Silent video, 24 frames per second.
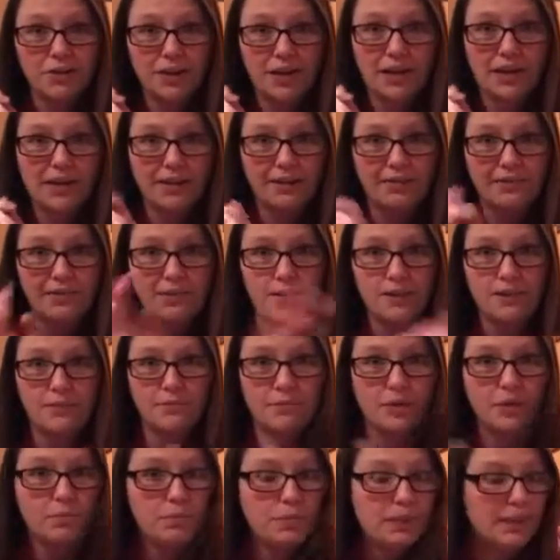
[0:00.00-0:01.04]
that
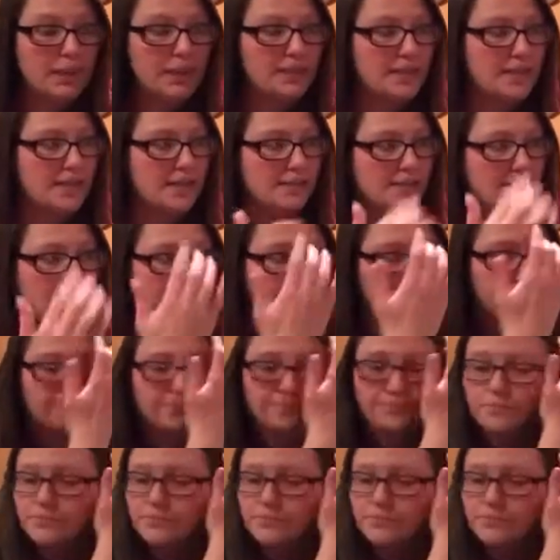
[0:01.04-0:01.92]
I've completed that step.